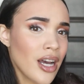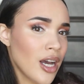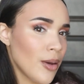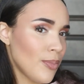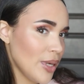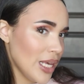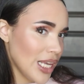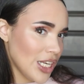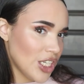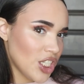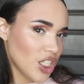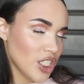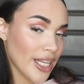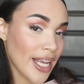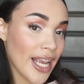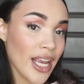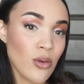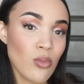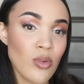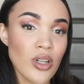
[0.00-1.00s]
a peach
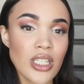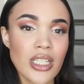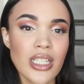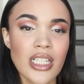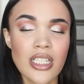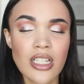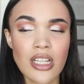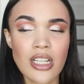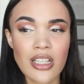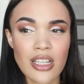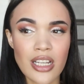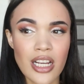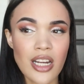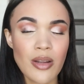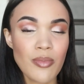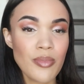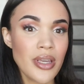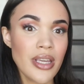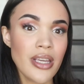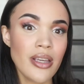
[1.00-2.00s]
shade, which is
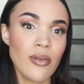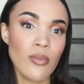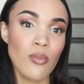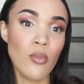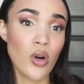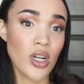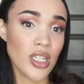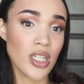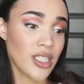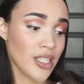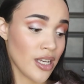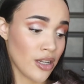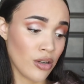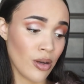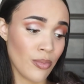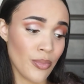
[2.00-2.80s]
gonna be more subtle.